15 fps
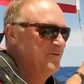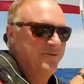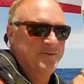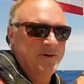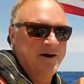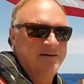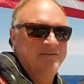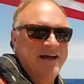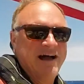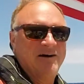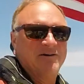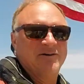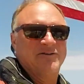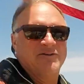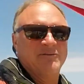12
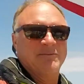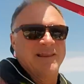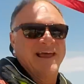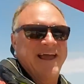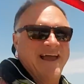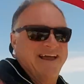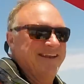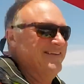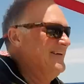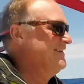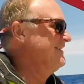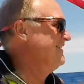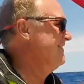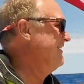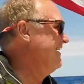hours from land.
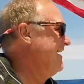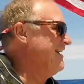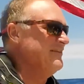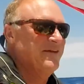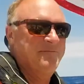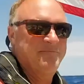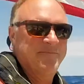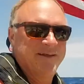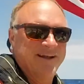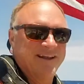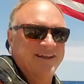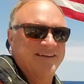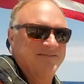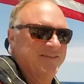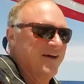We're in the middle
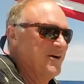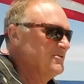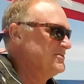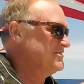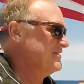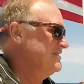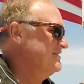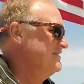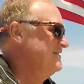of the ocean.